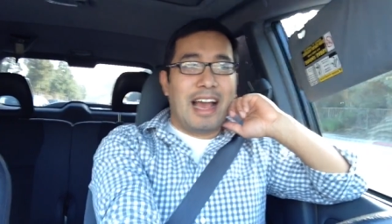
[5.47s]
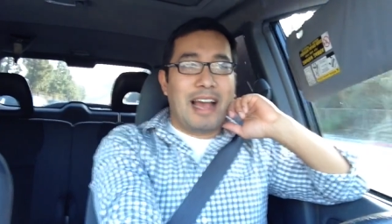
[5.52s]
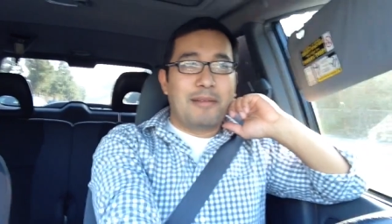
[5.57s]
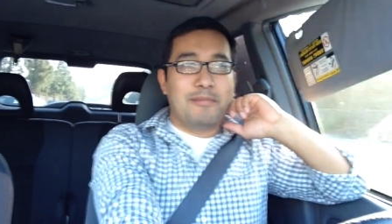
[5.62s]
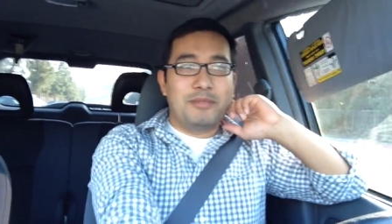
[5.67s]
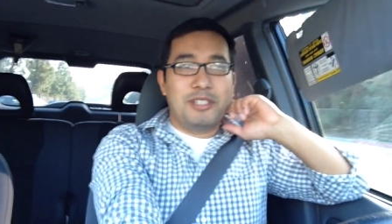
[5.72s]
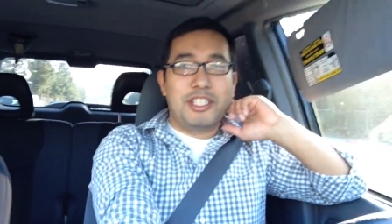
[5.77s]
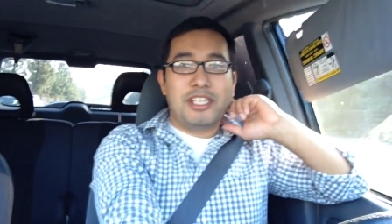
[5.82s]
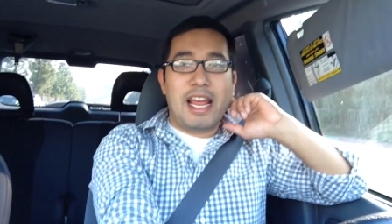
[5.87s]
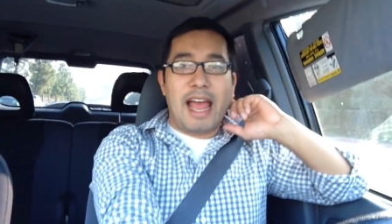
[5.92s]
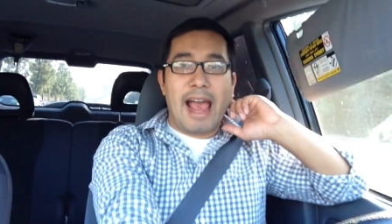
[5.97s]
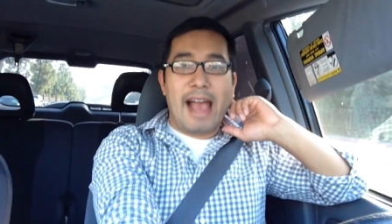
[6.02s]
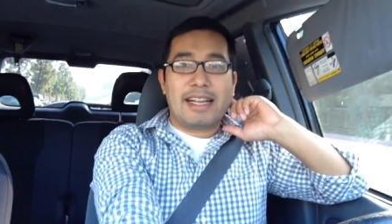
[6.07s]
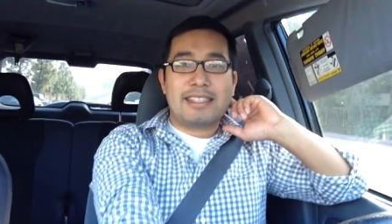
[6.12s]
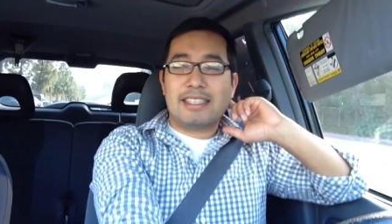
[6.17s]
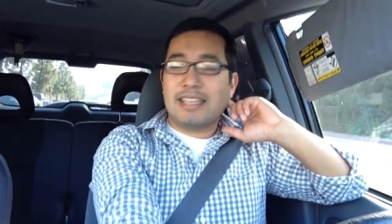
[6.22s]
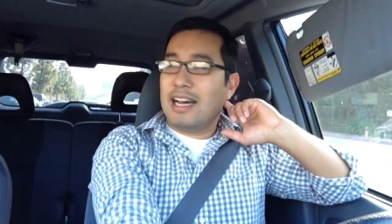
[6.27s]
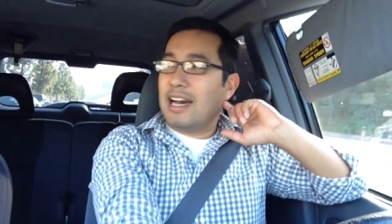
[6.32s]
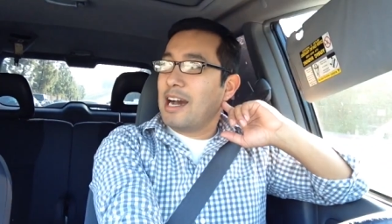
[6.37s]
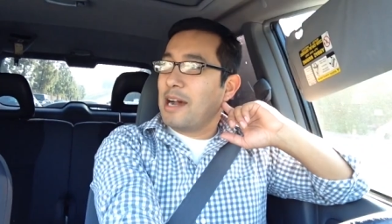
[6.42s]
I'm
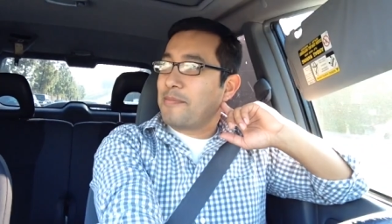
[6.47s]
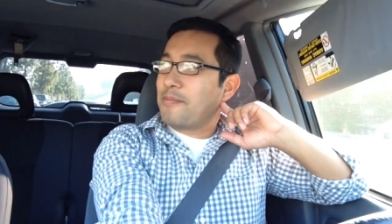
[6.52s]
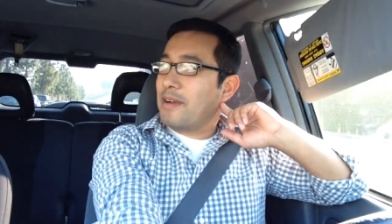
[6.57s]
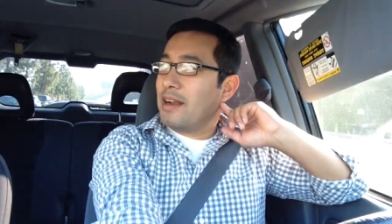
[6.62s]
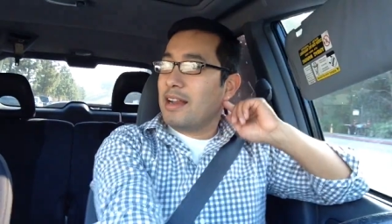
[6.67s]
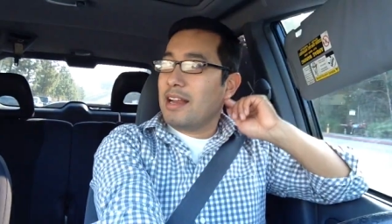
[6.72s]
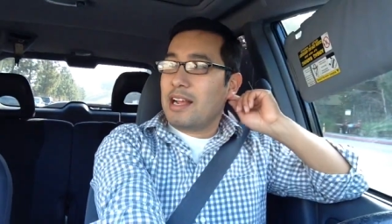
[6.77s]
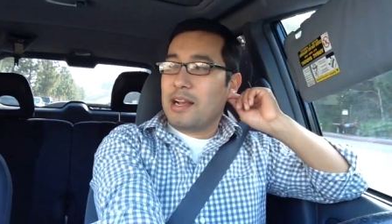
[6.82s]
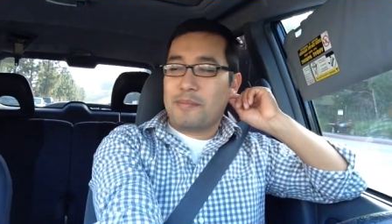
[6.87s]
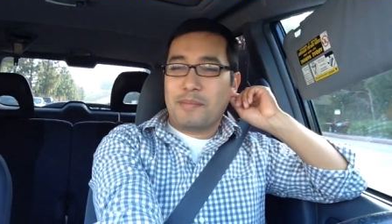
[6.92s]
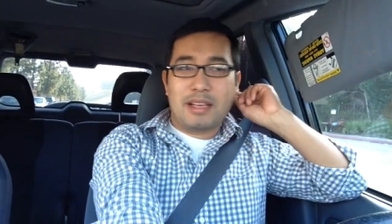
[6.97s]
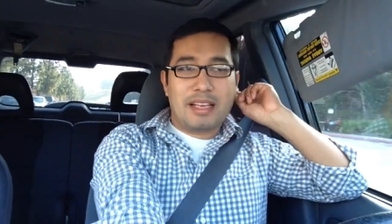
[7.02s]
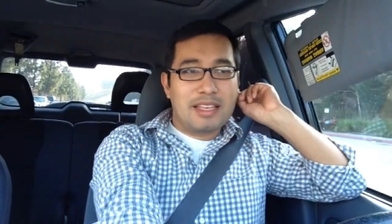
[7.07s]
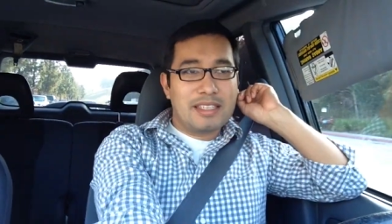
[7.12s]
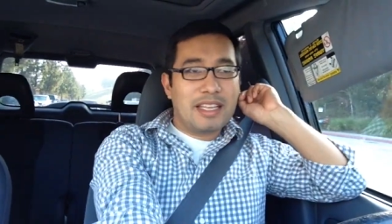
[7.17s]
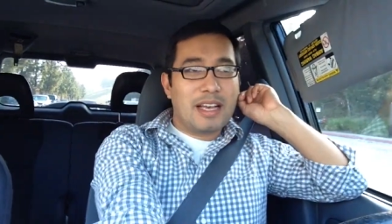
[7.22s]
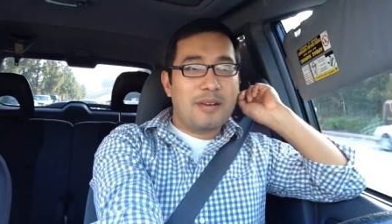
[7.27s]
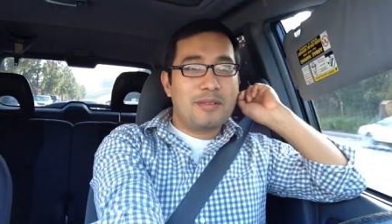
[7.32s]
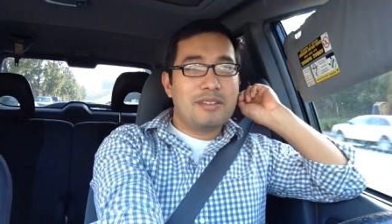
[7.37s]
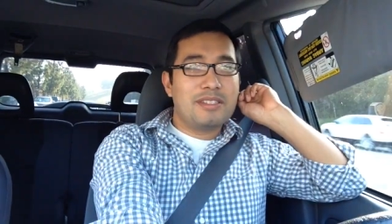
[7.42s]
jacked up right now
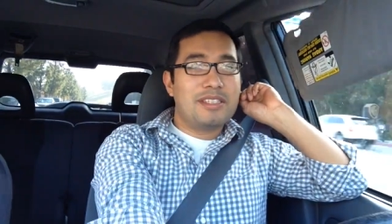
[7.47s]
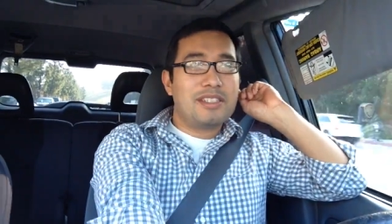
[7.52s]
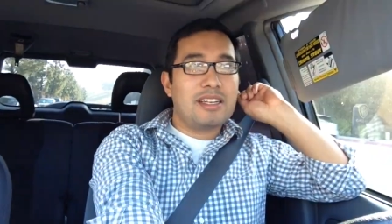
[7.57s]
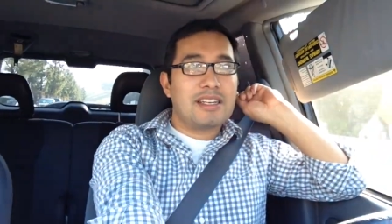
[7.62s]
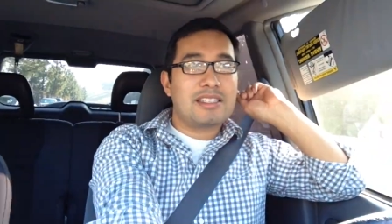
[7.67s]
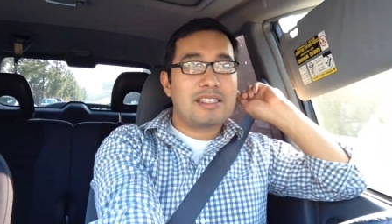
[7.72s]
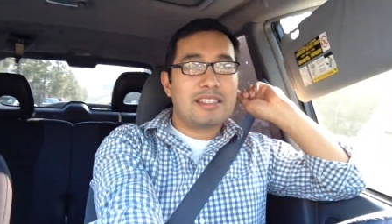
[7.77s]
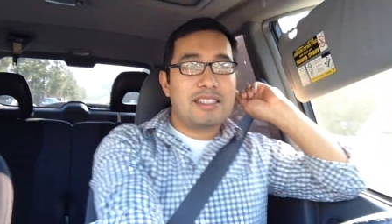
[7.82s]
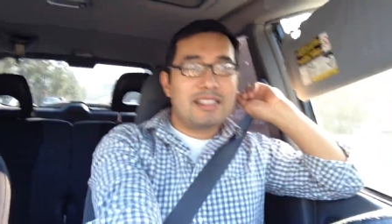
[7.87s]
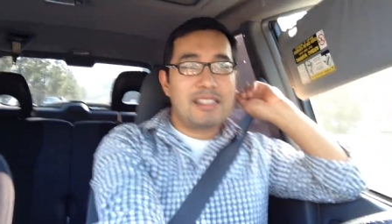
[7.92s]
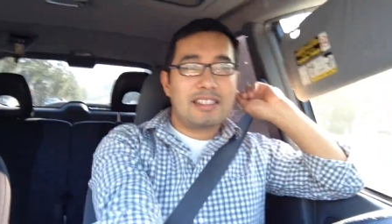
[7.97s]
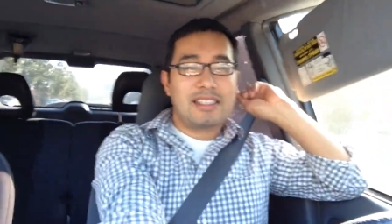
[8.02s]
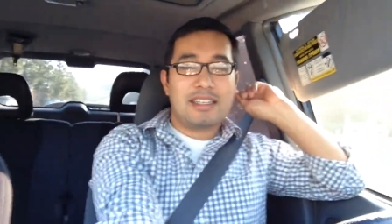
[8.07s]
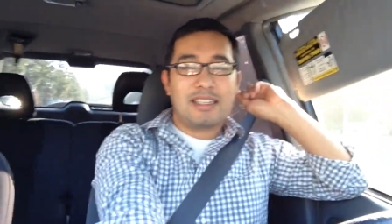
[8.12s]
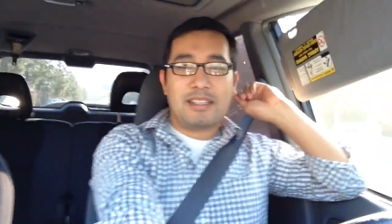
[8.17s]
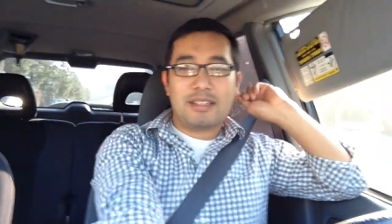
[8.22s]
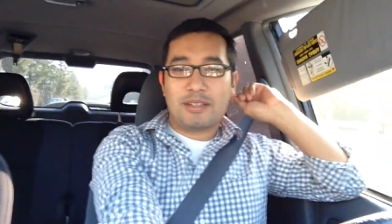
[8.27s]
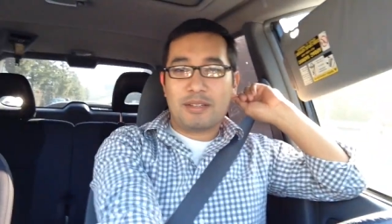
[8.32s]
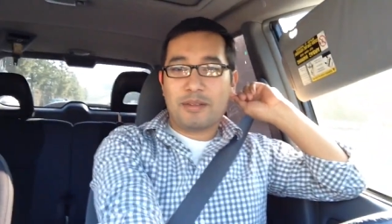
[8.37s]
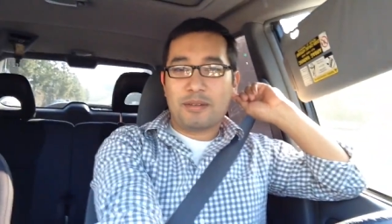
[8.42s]
because I was just
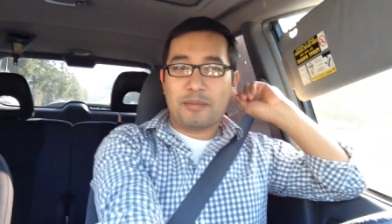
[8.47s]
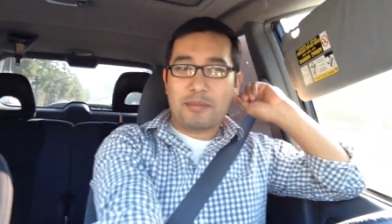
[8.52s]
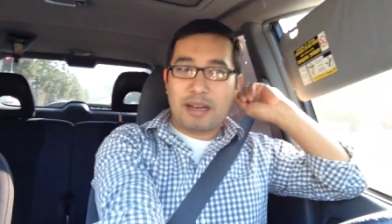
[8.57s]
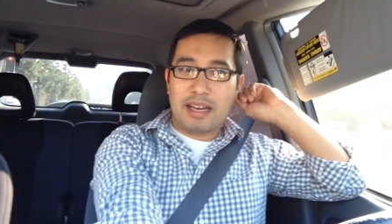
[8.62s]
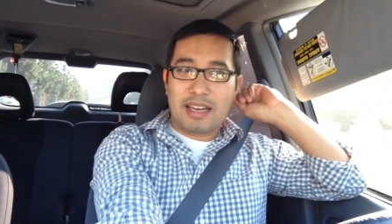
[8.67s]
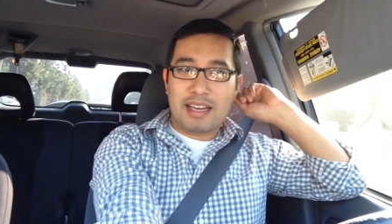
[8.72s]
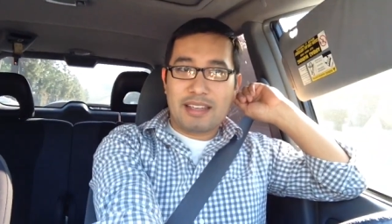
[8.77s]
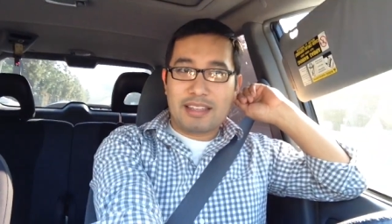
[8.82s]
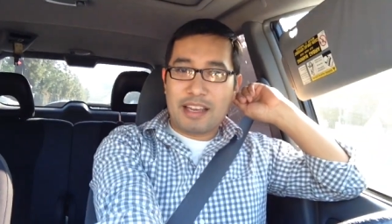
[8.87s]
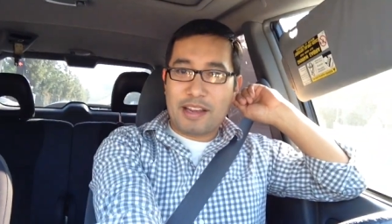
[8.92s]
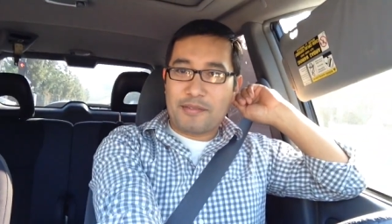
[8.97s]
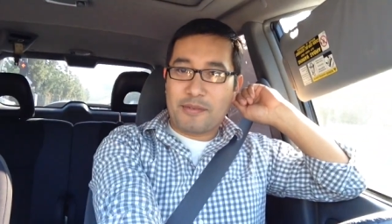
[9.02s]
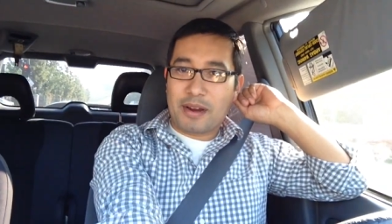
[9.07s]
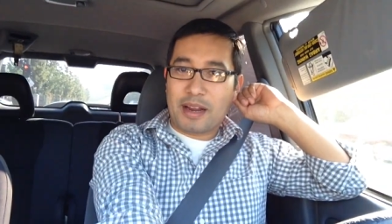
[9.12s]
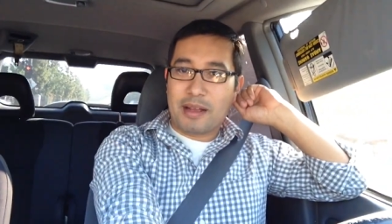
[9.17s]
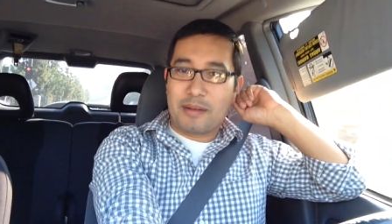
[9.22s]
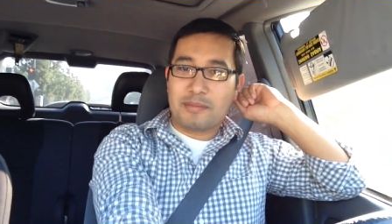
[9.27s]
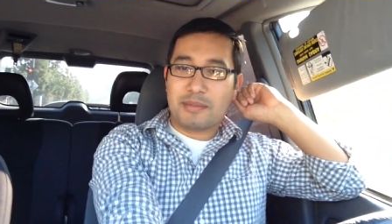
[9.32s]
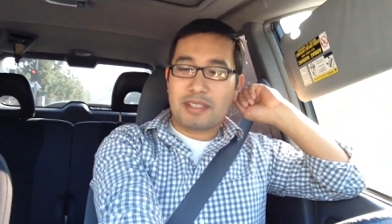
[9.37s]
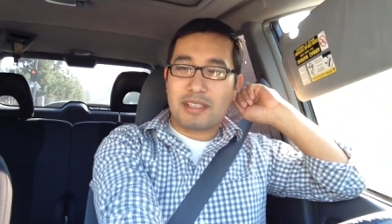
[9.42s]
listening to my Dave
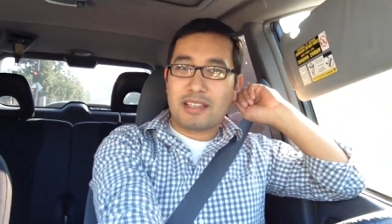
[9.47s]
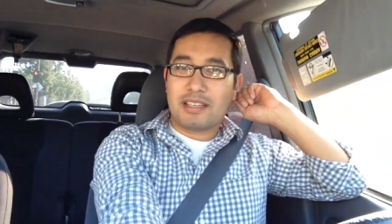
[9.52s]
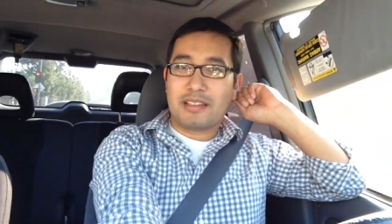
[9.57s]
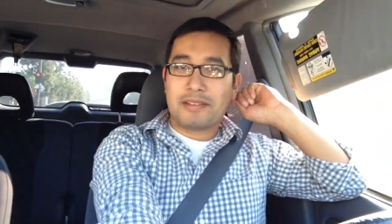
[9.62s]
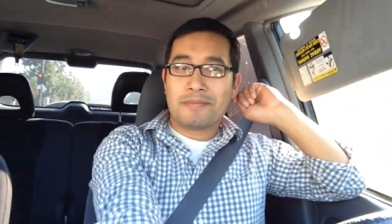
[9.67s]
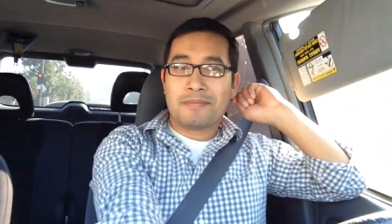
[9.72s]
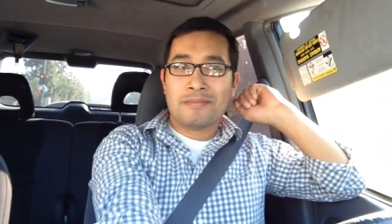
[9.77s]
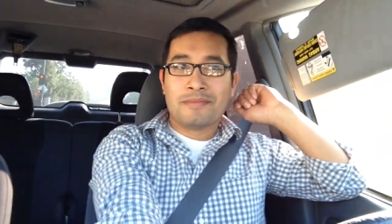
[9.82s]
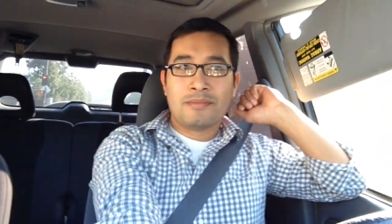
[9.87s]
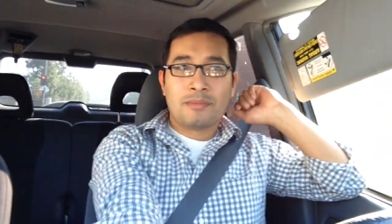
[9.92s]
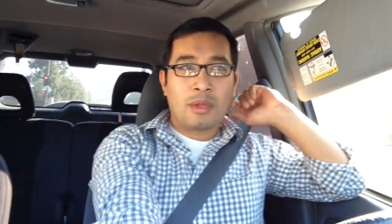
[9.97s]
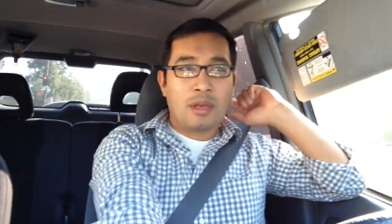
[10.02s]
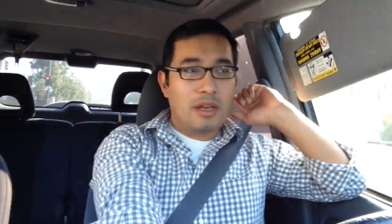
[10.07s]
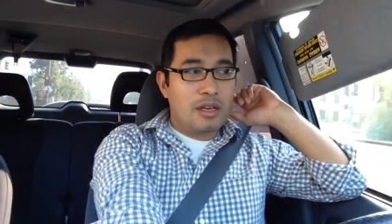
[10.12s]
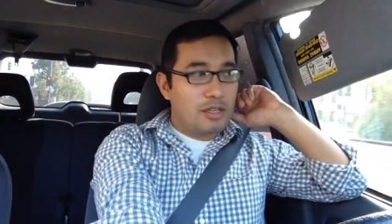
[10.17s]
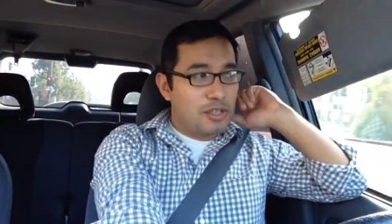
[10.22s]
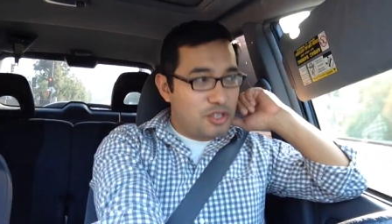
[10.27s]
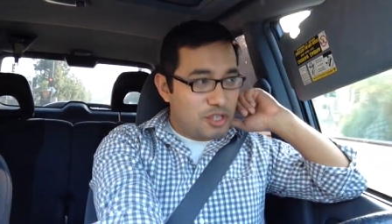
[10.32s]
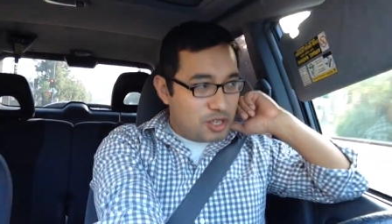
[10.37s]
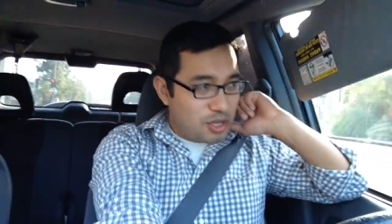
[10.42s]
Ramsey
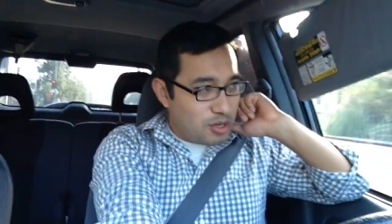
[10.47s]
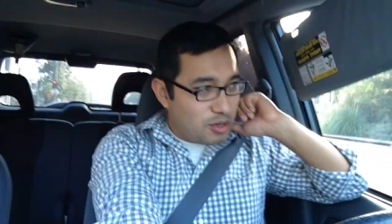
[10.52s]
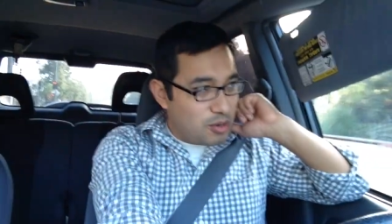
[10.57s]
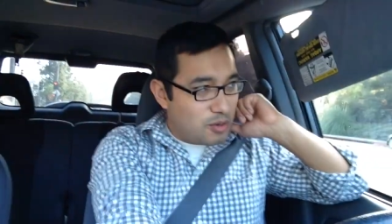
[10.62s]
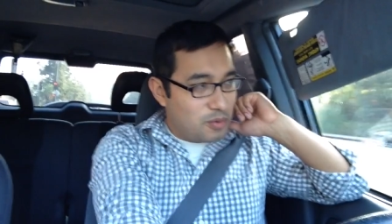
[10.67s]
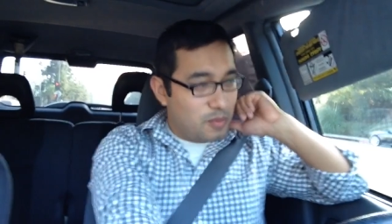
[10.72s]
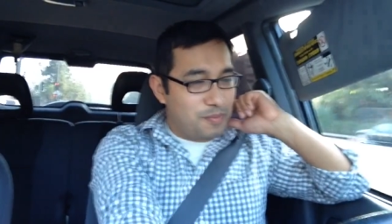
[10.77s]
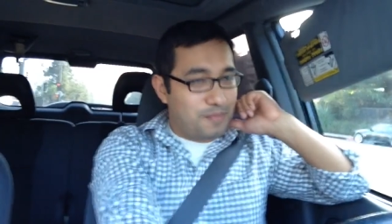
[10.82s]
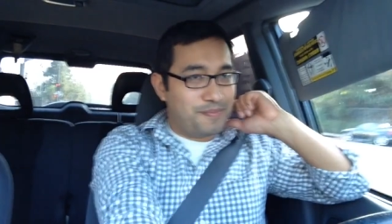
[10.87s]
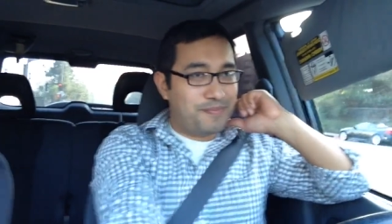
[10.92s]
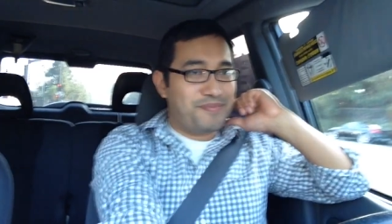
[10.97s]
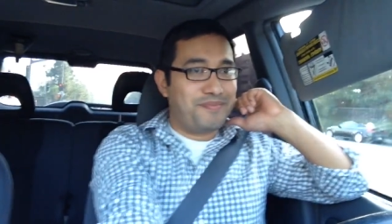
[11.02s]
show